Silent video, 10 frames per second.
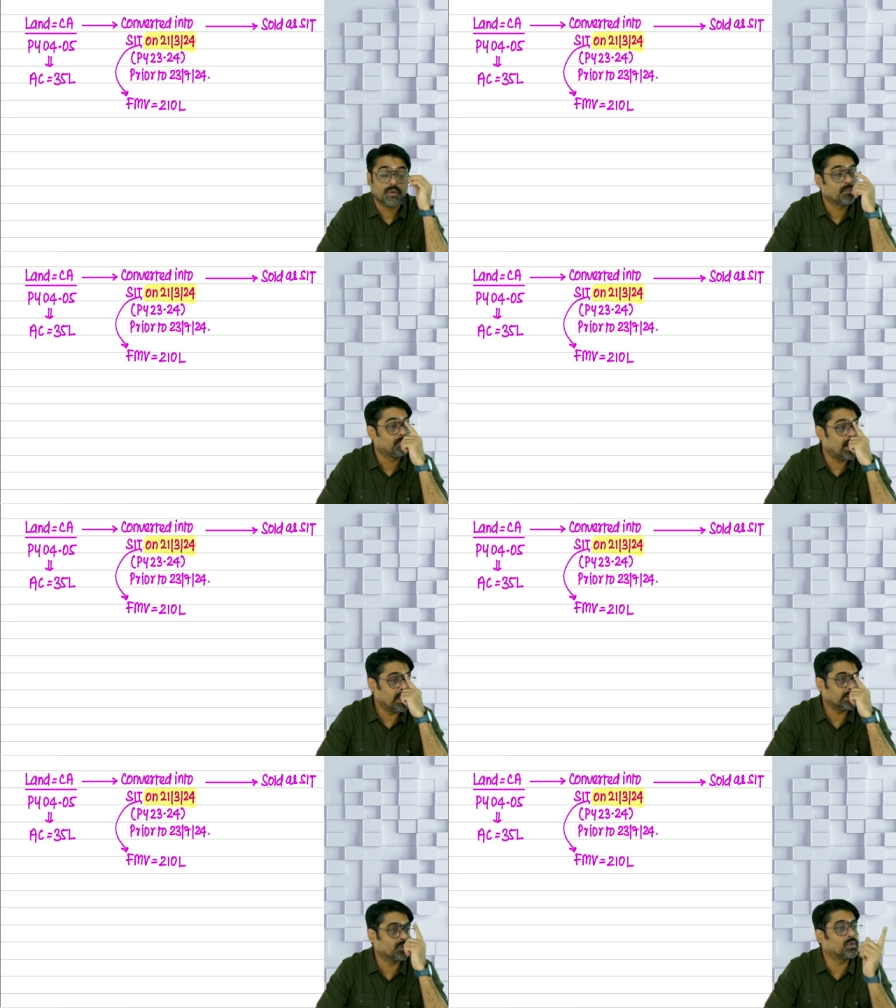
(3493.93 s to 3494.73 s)

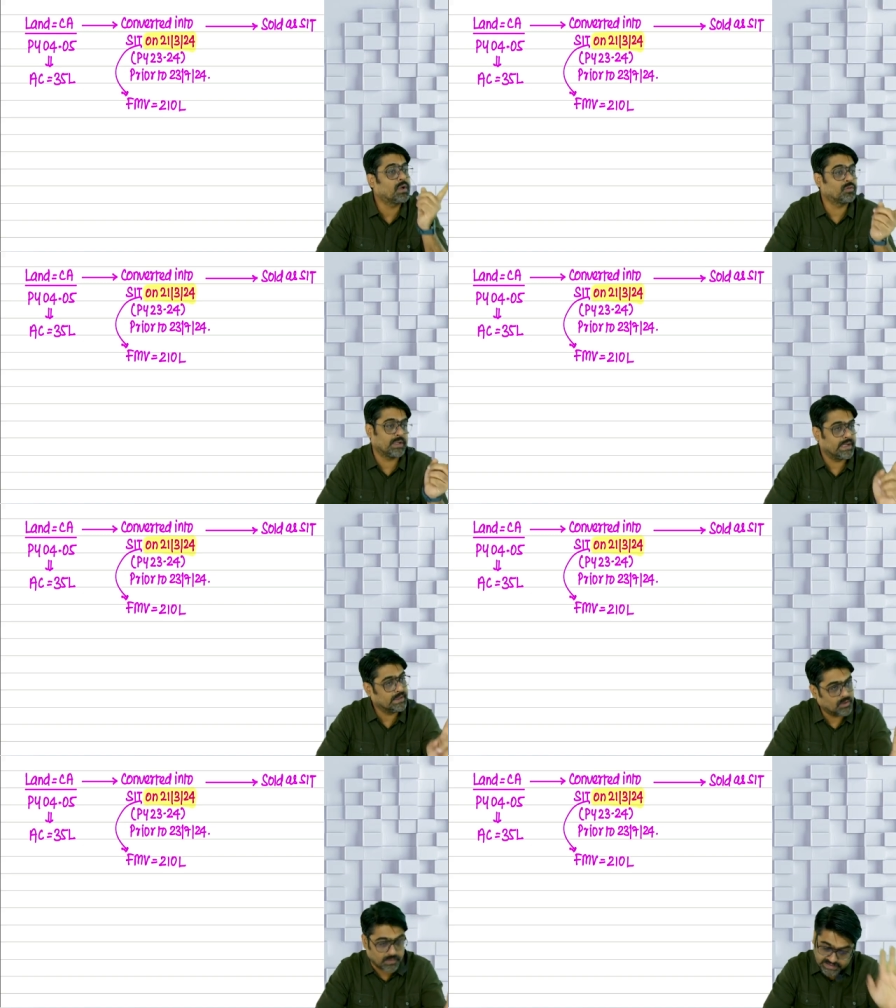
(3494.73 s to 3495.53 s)
March
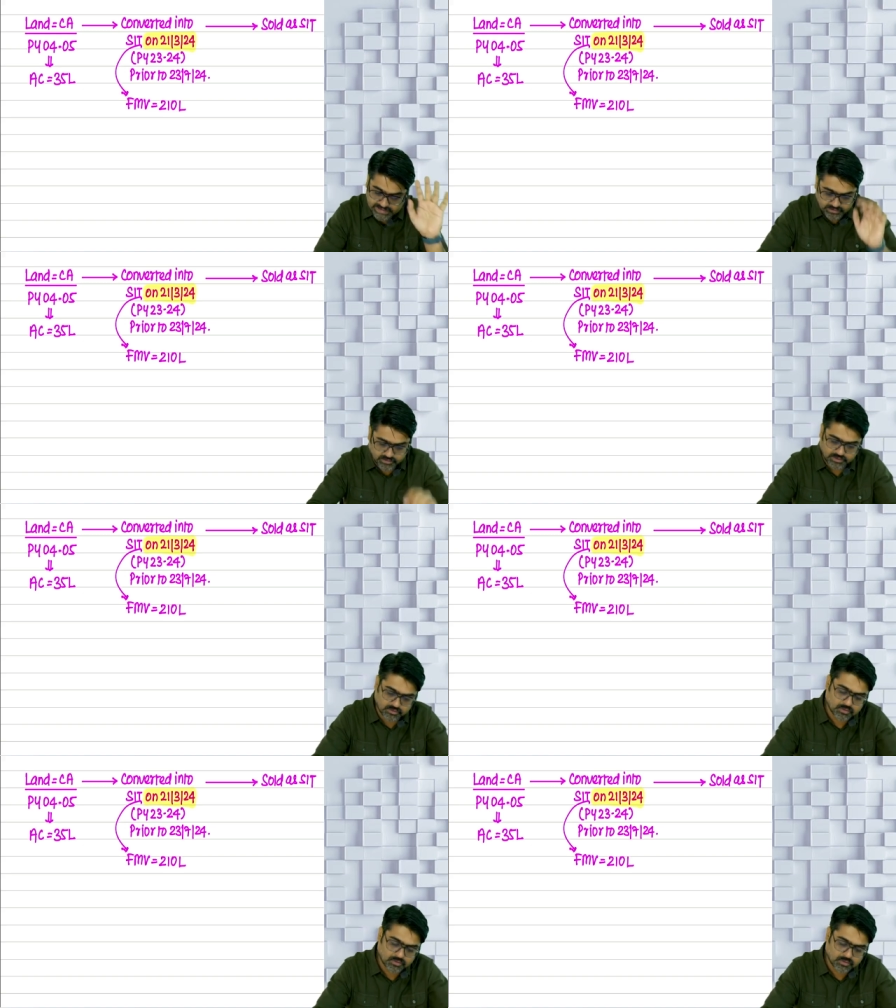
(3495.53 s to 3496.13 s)
2026.